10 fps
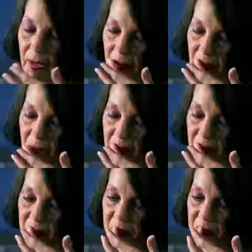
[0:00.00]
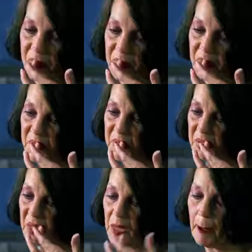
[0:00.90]
I run to him to
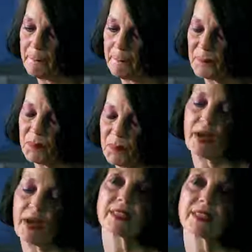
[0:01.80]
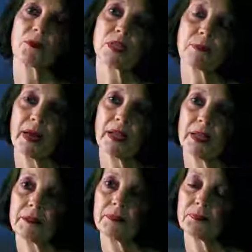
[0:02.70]
see why he's not
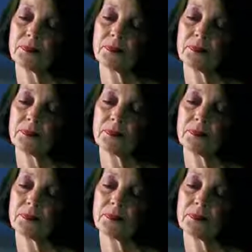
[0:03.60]
responding.